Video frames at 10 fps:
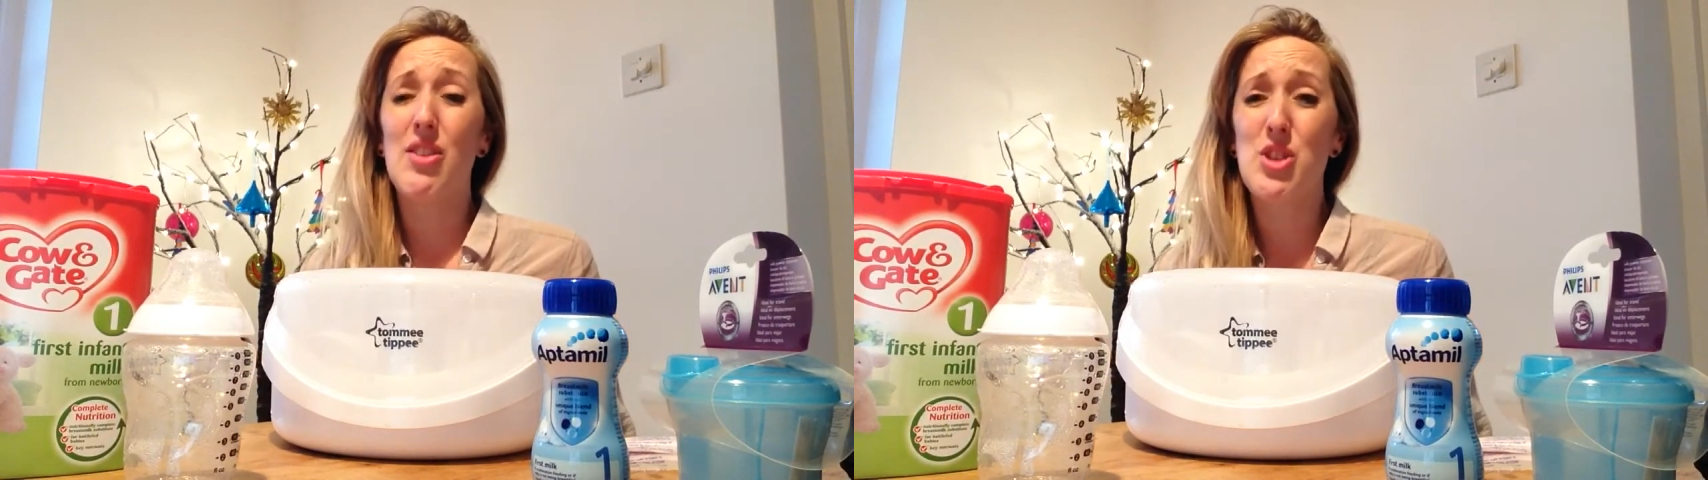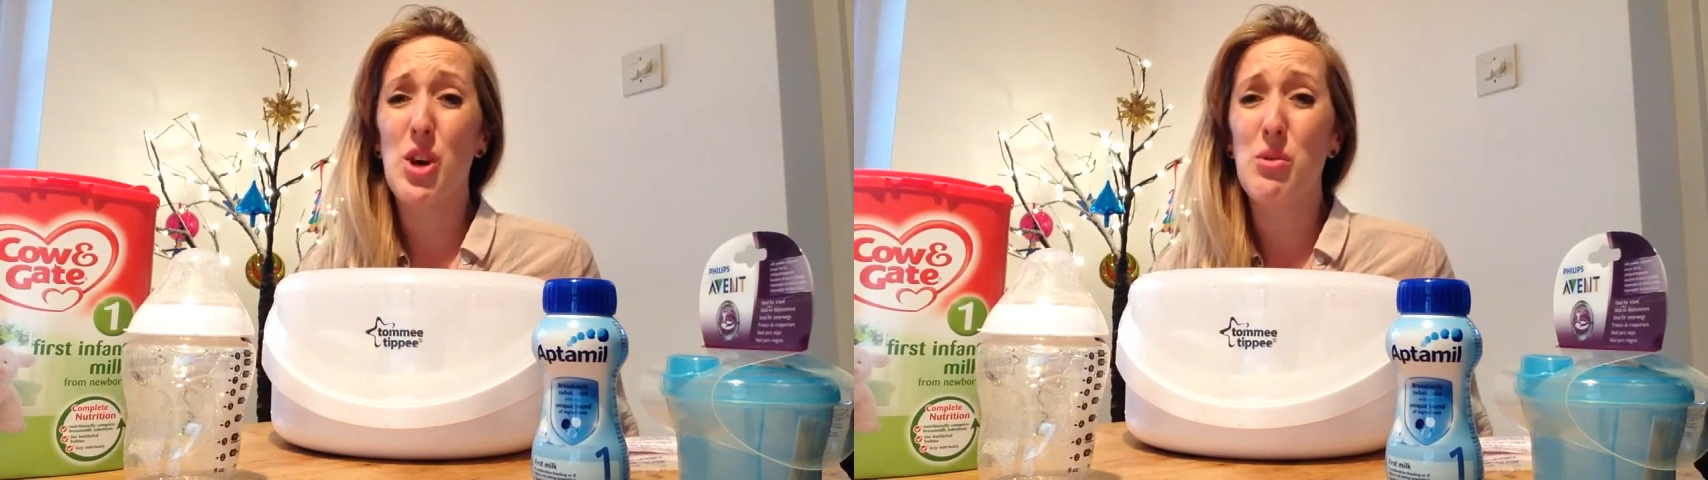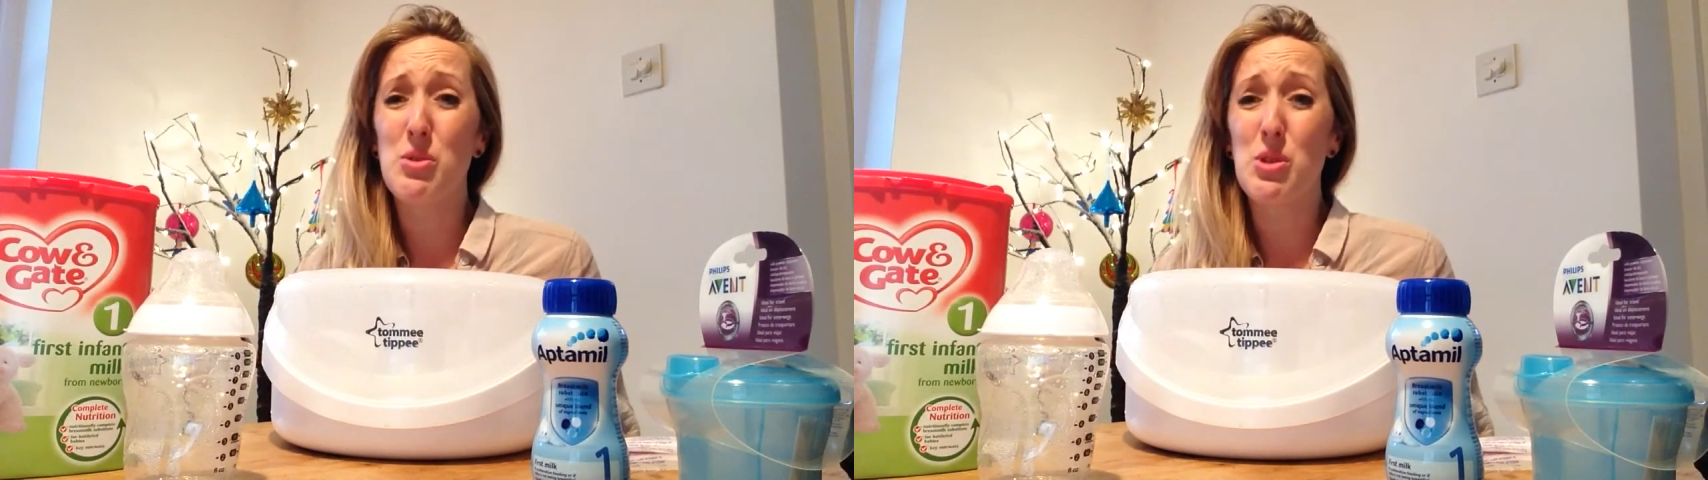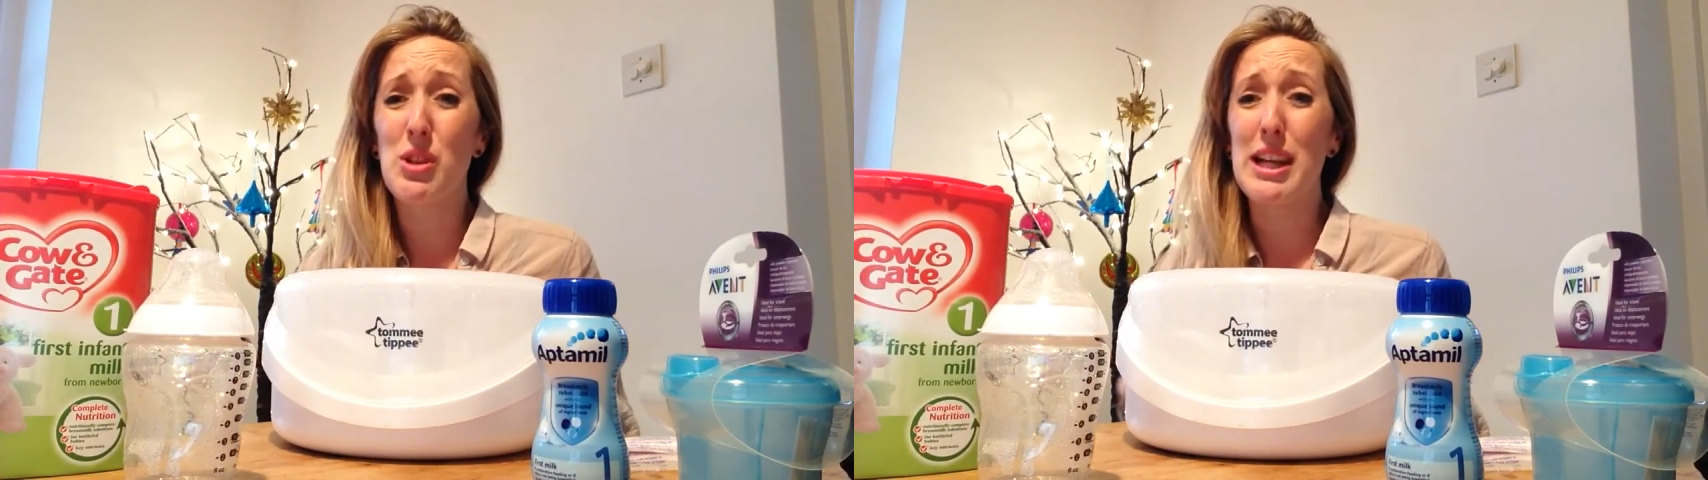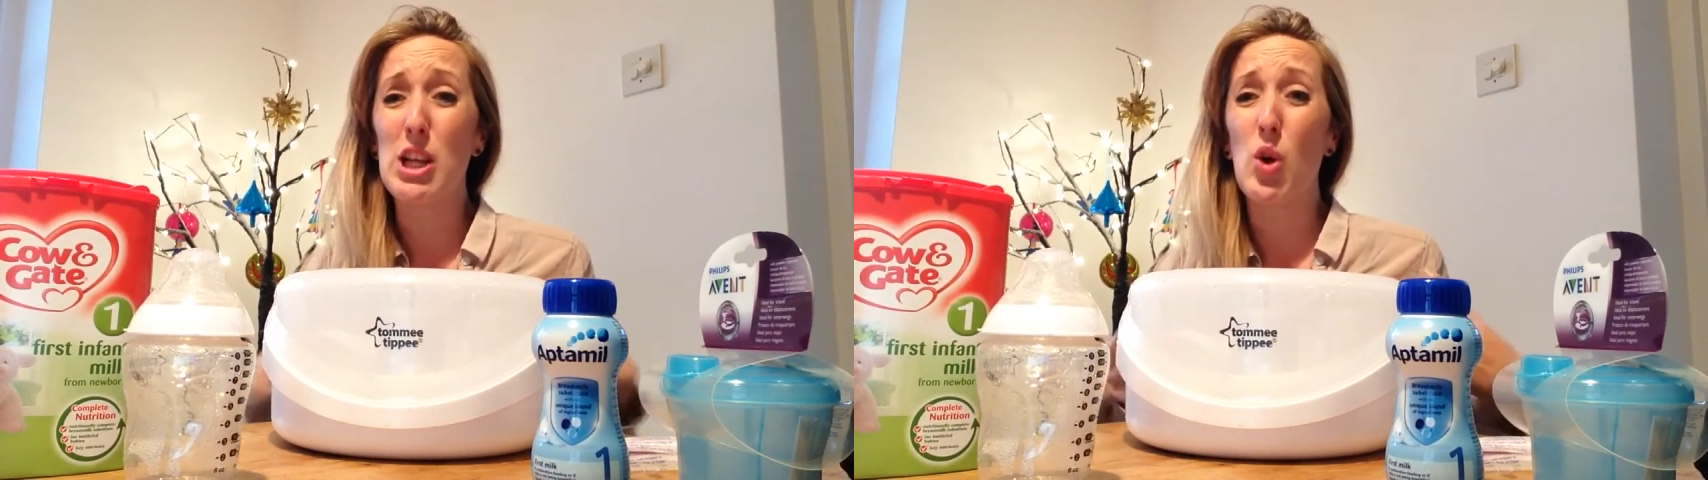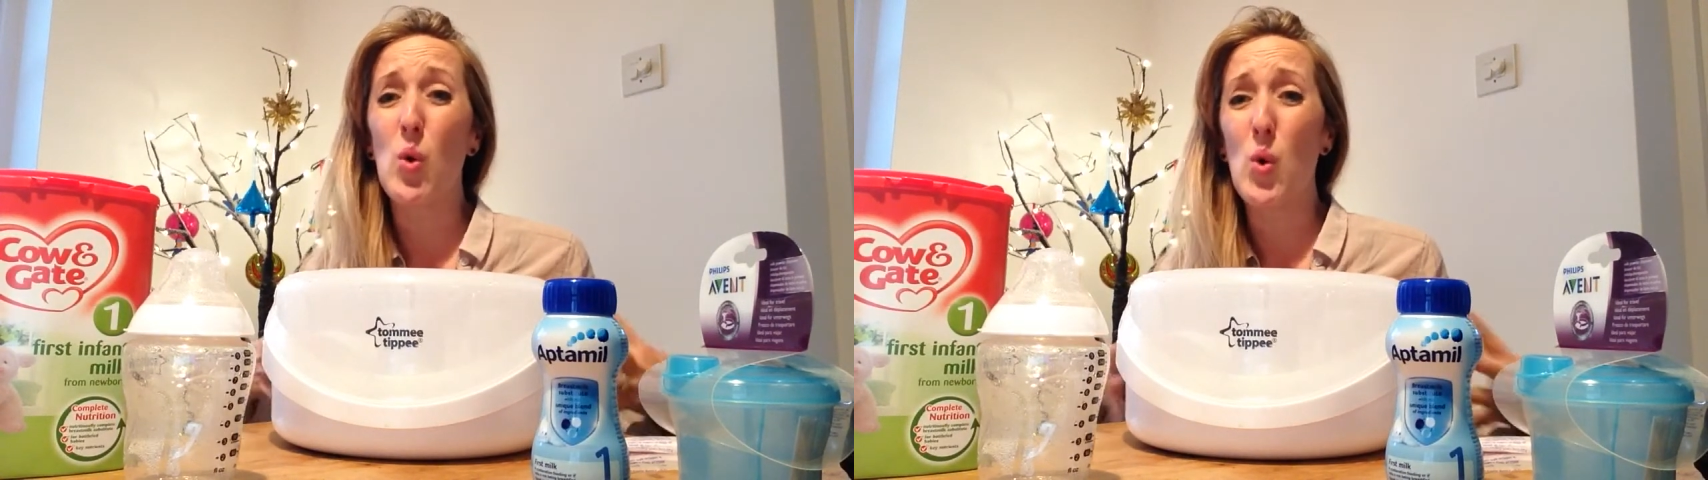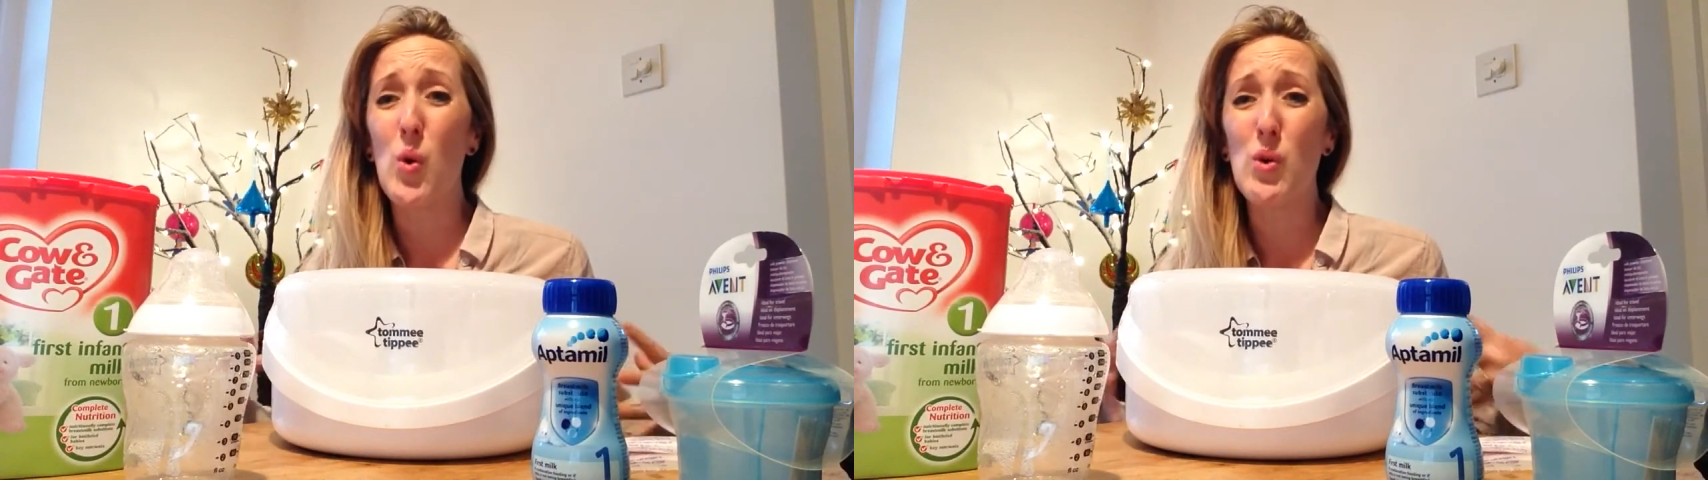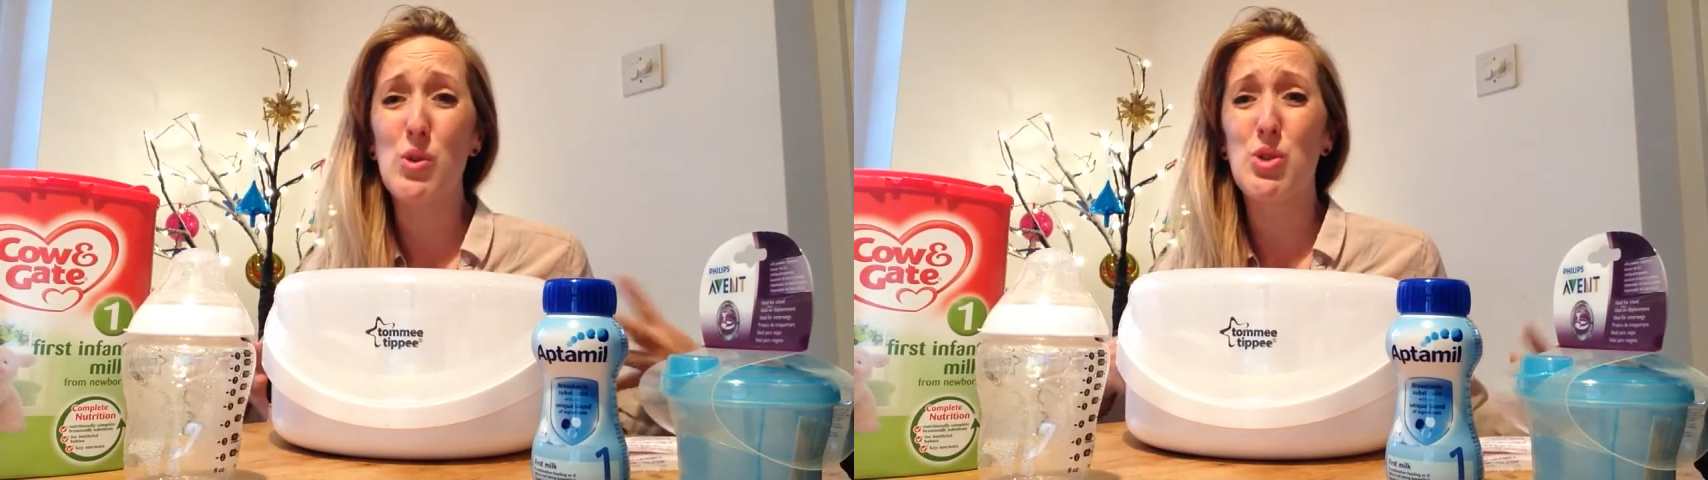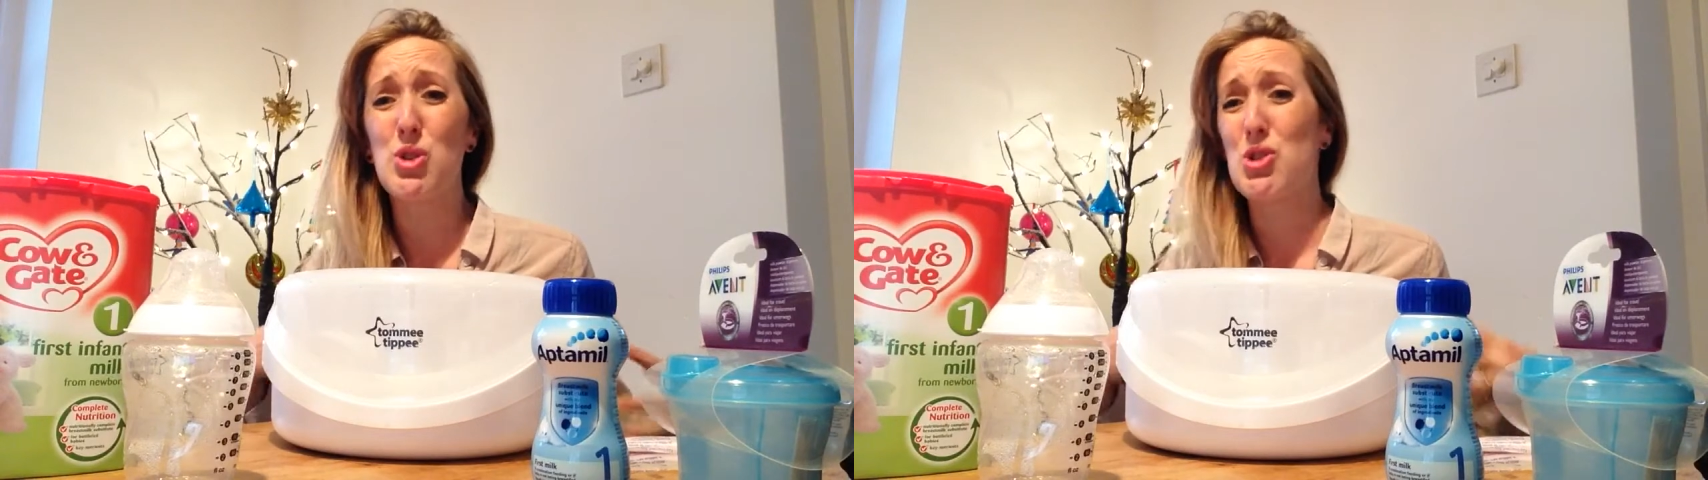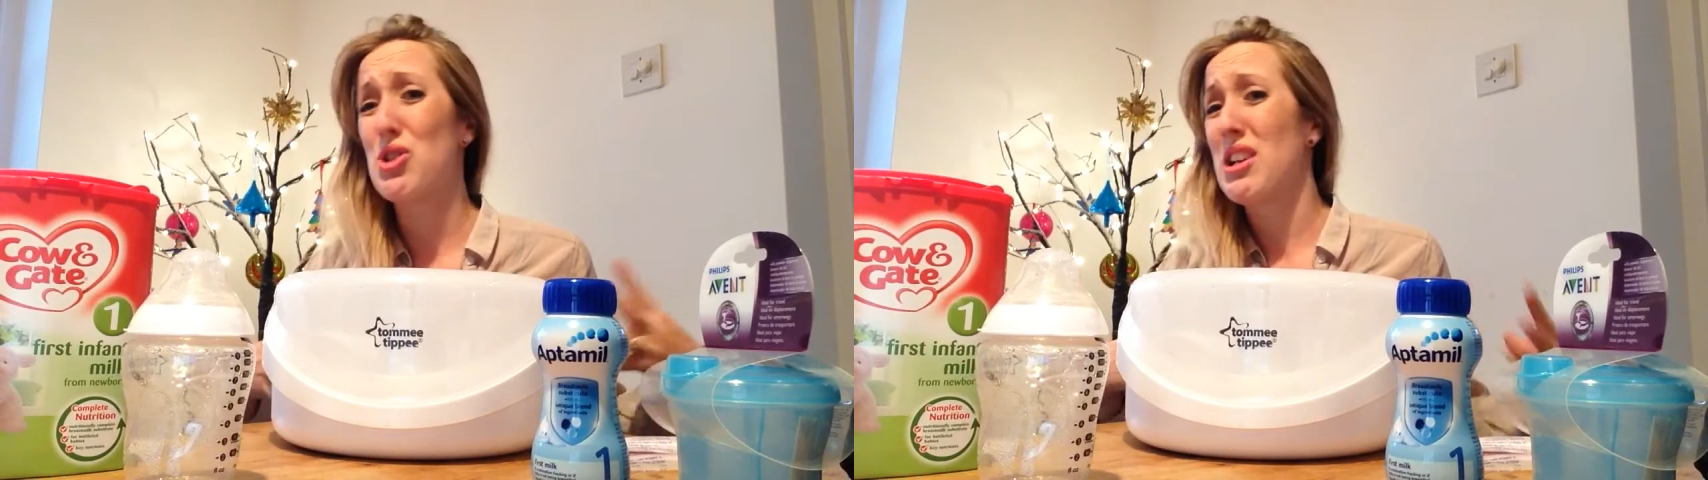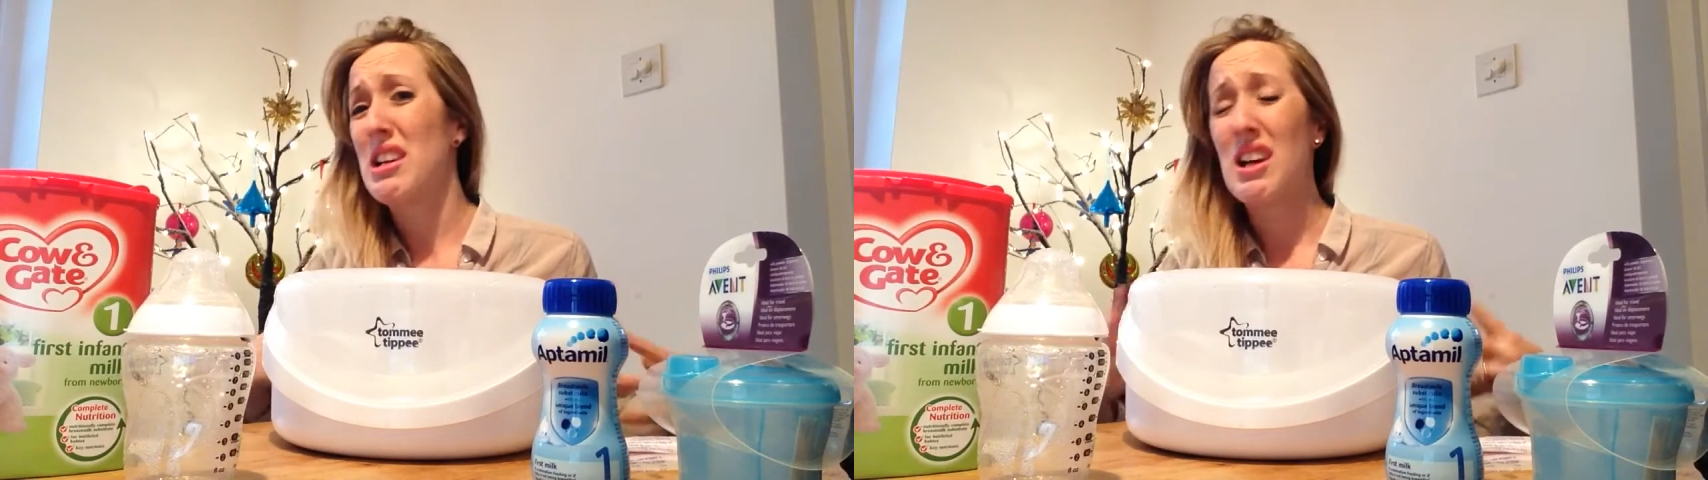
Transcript: total engorged,